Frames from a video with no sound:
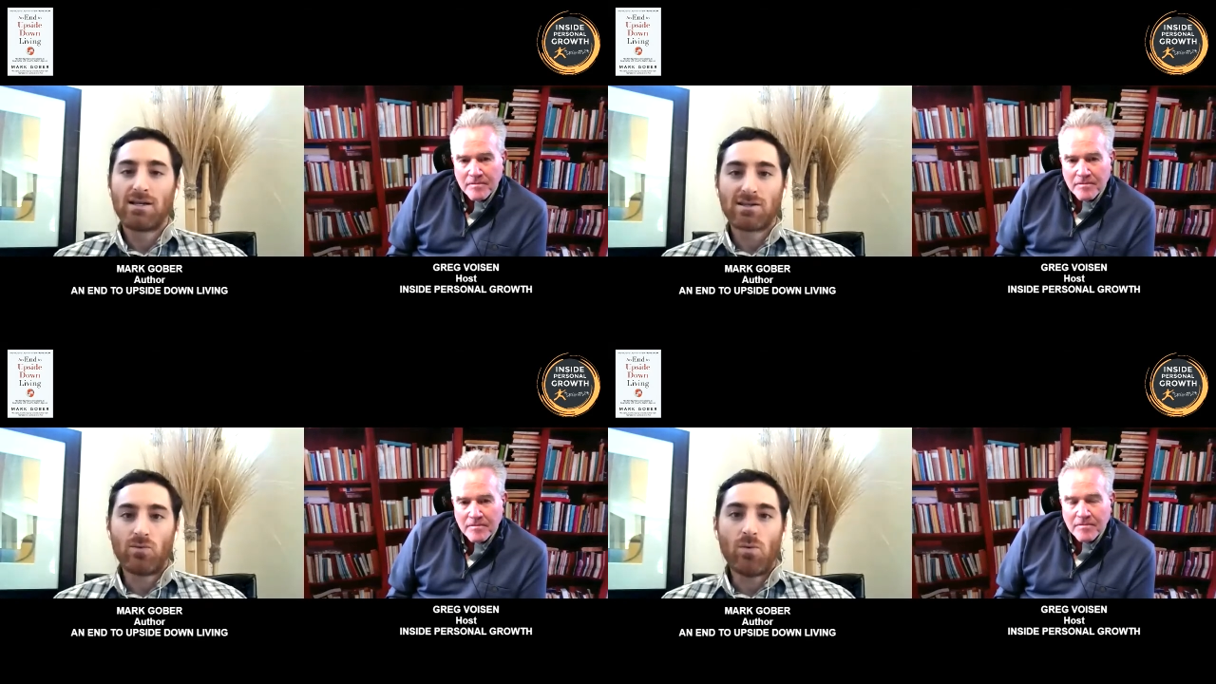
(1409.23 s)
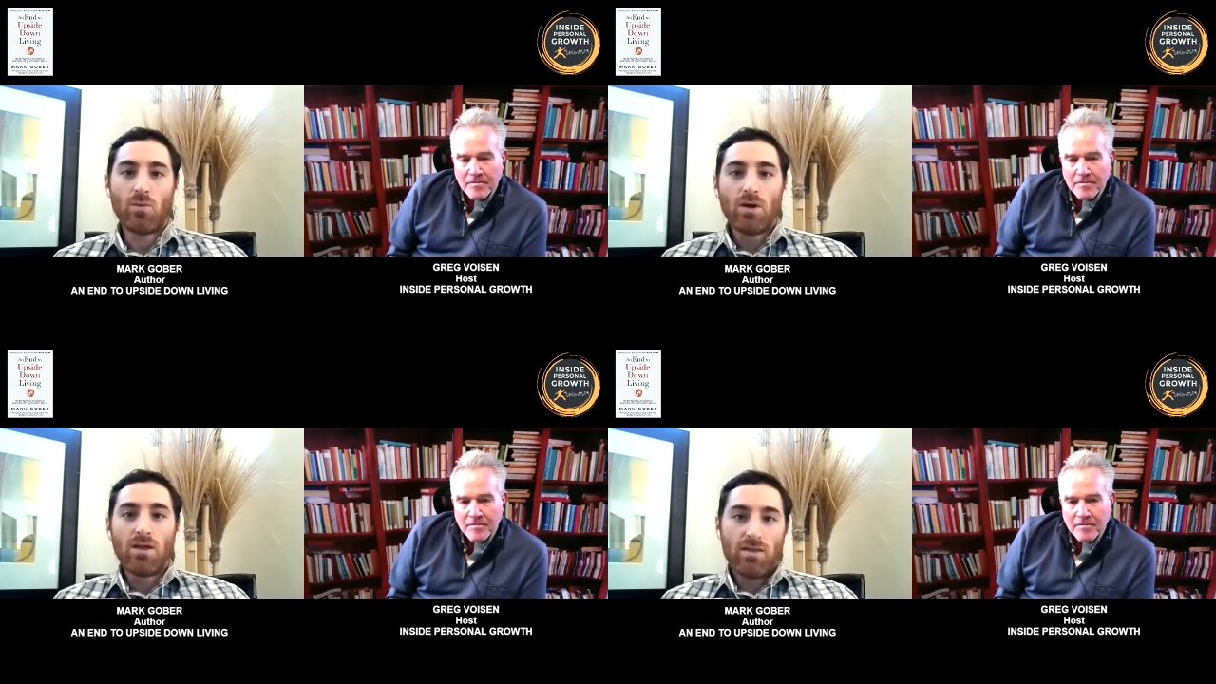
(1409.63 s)
Speaker 1: So what
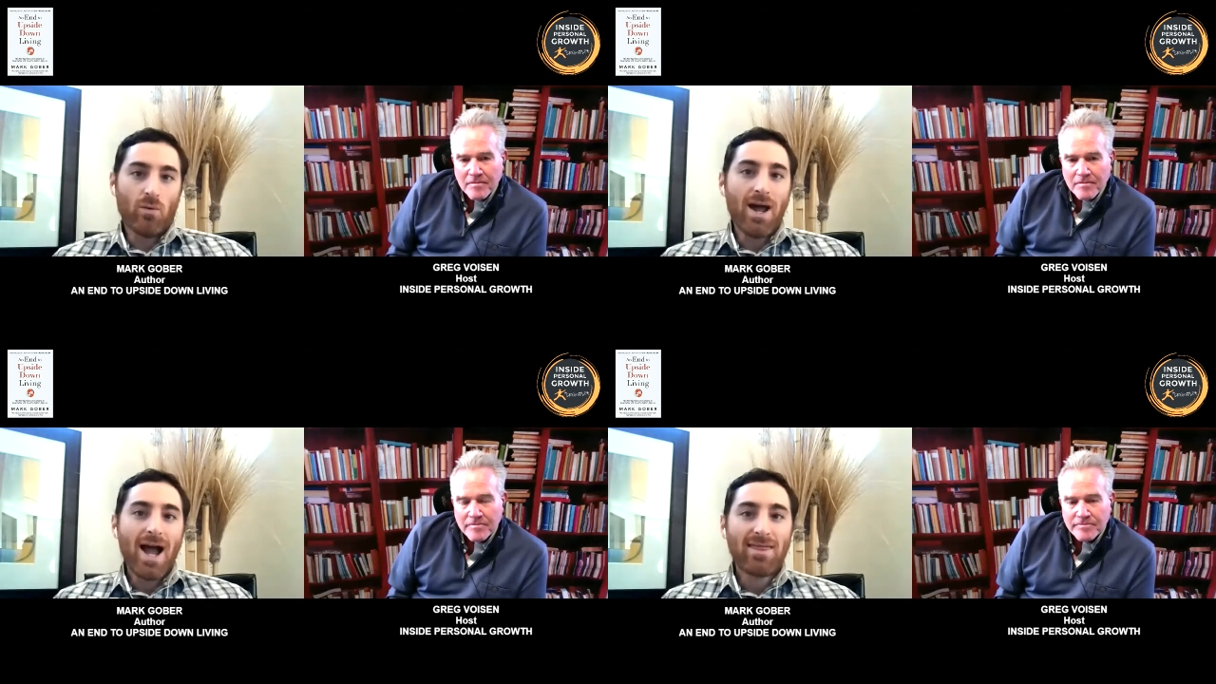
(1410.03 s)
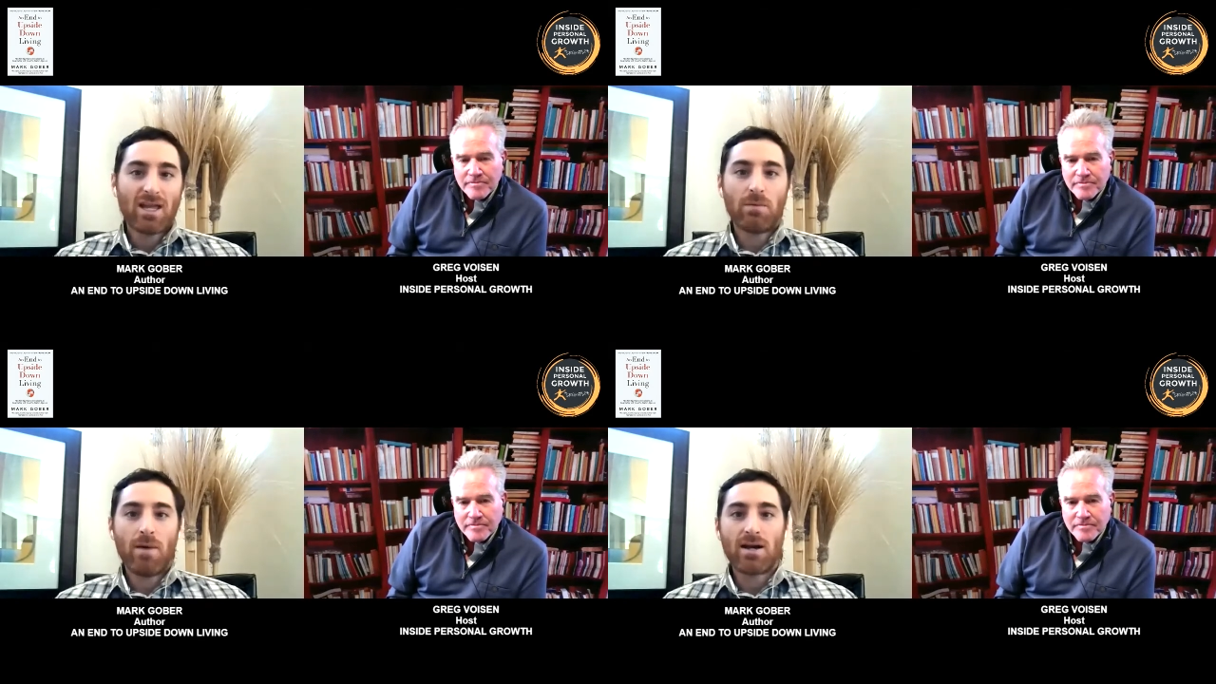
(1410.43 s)
the way I think
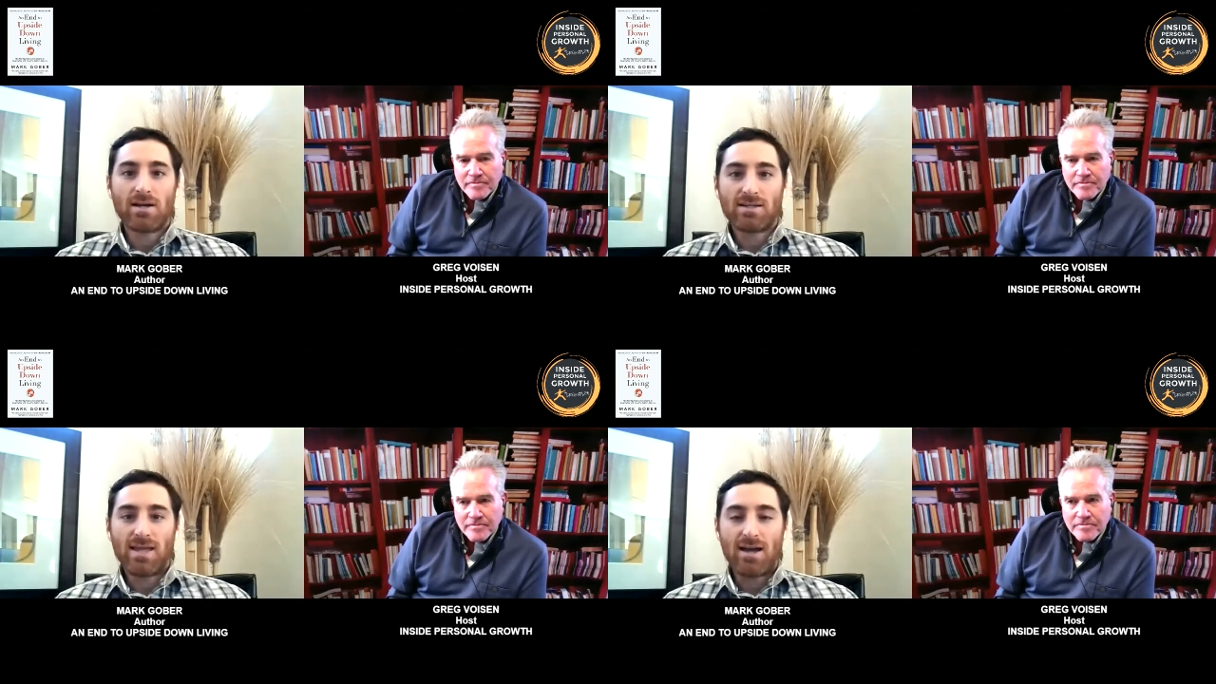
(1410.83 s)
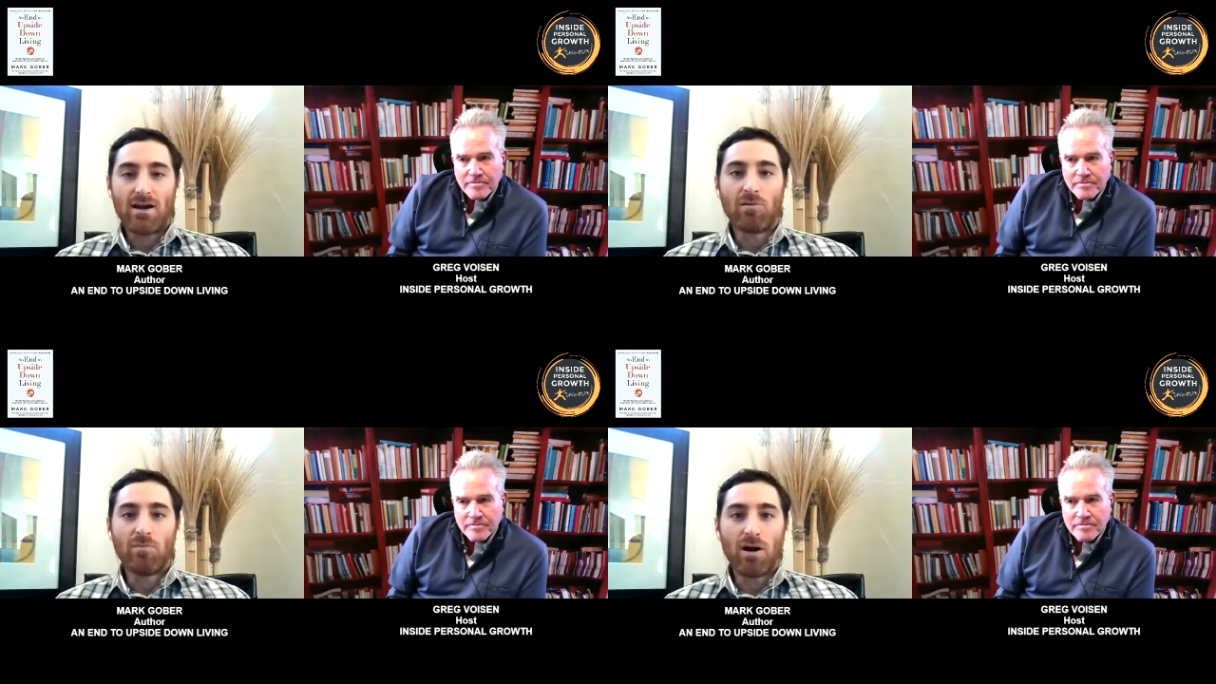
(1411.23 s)
about it is that
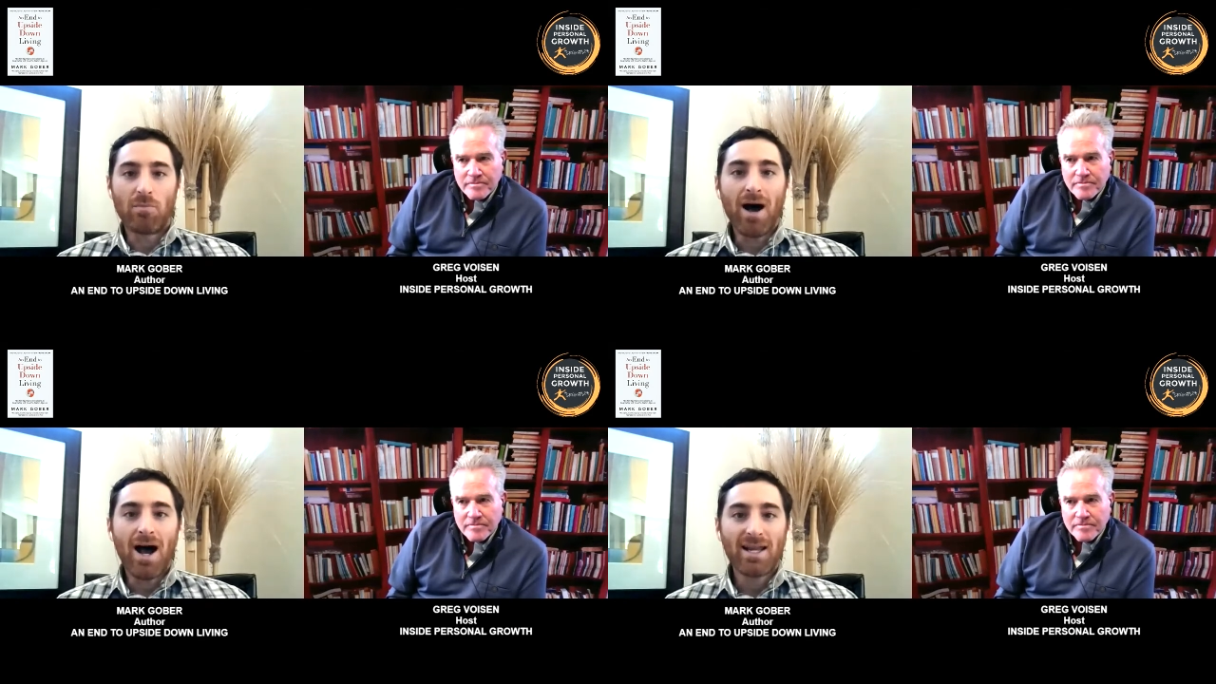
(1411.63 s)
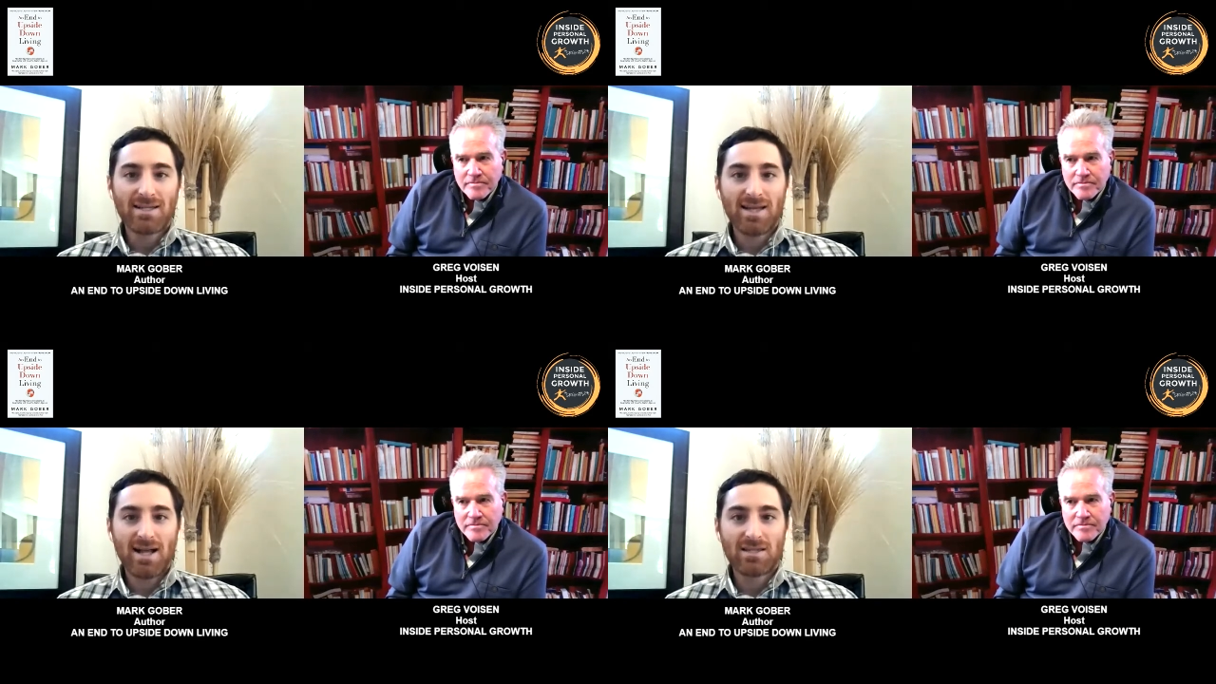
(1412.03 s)
our, our body is
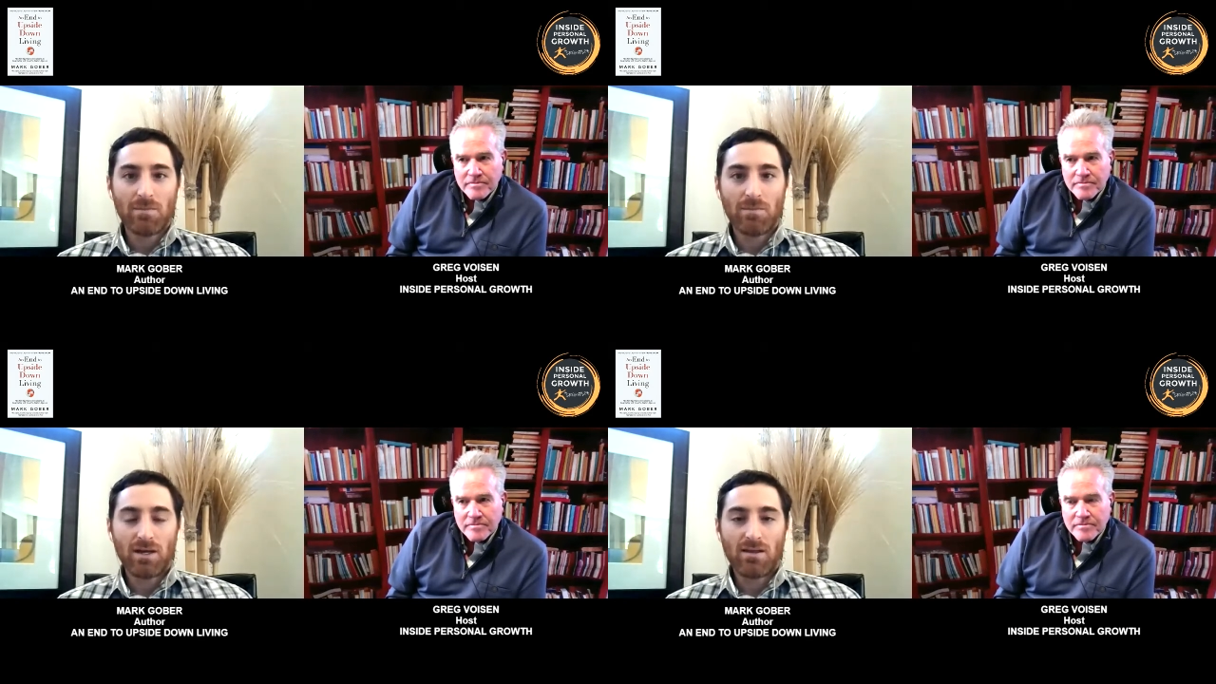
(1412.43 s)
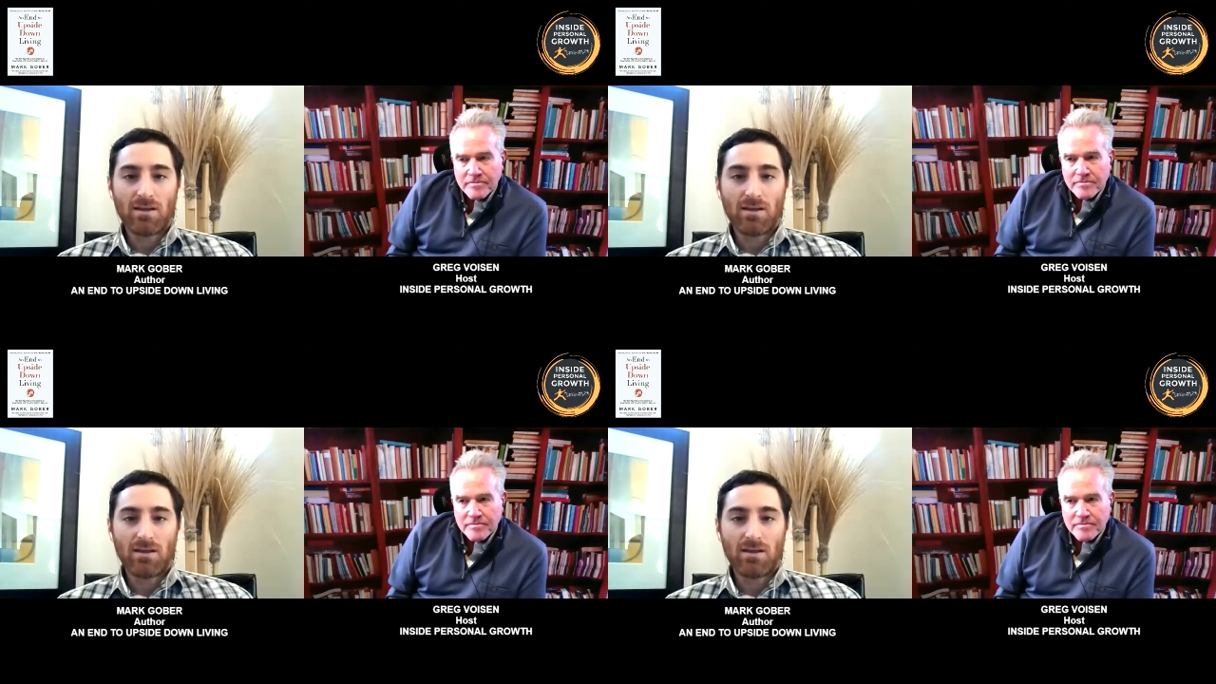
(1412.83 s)
not something